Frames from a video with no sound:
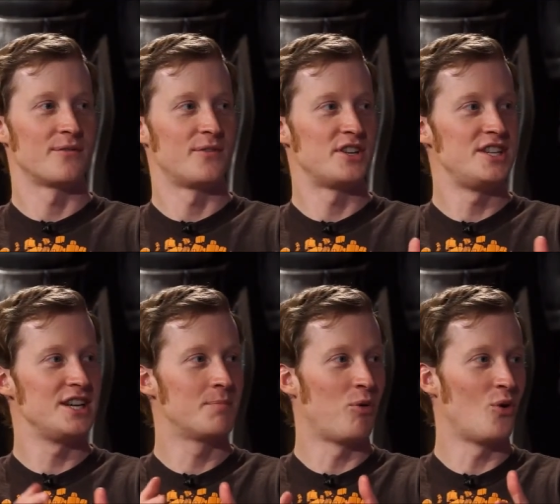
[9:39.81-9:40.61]

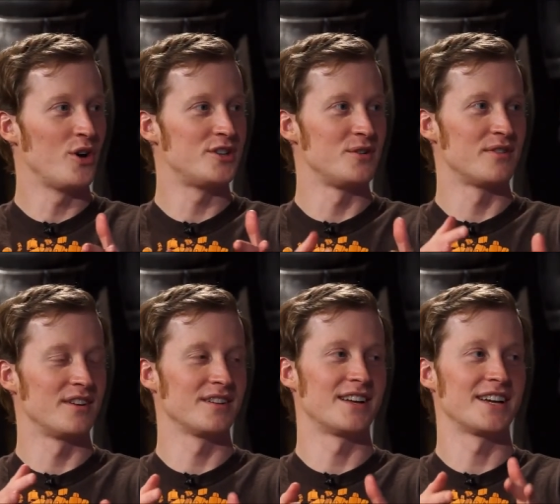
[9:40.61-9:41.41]
fatigue point? Do you
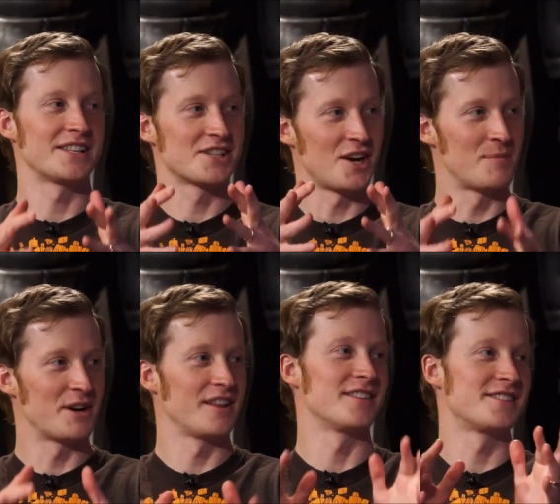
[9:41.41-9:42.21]
think like it's coming
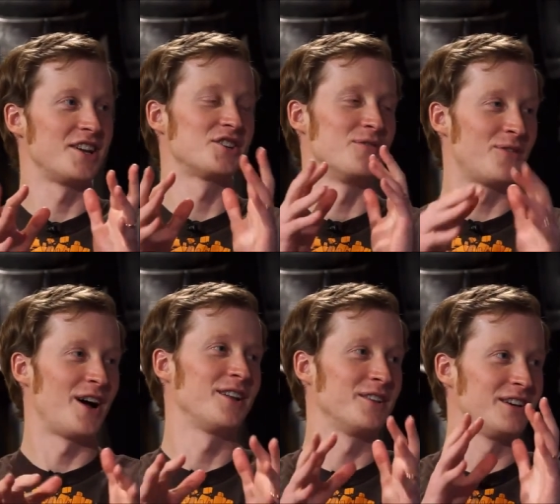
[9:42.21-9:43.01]
into the station
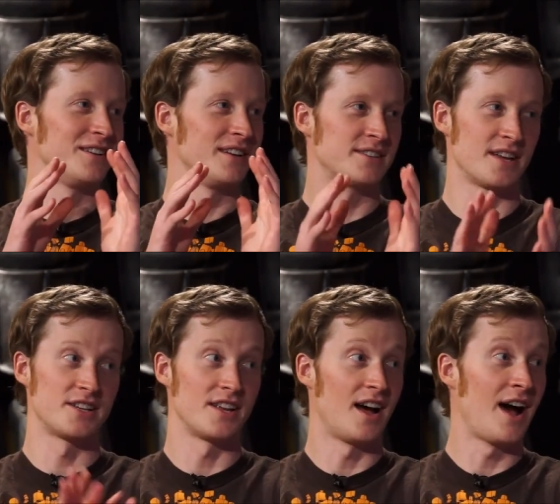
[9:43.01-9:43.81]
finally? It's
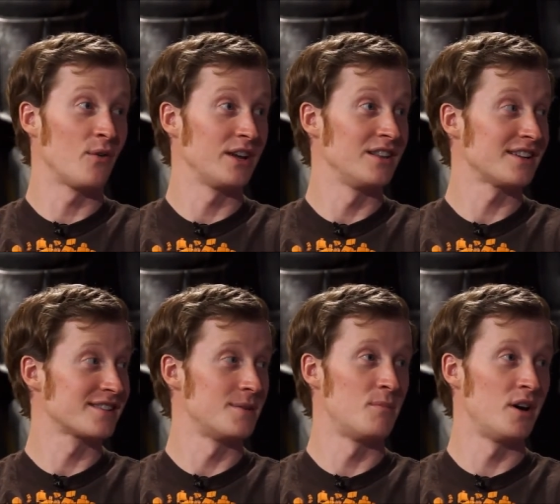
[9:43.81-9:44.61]
like out in less
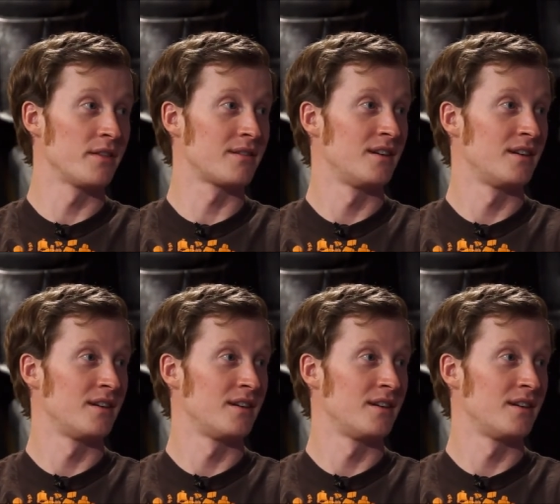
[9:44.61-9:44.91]
than a month.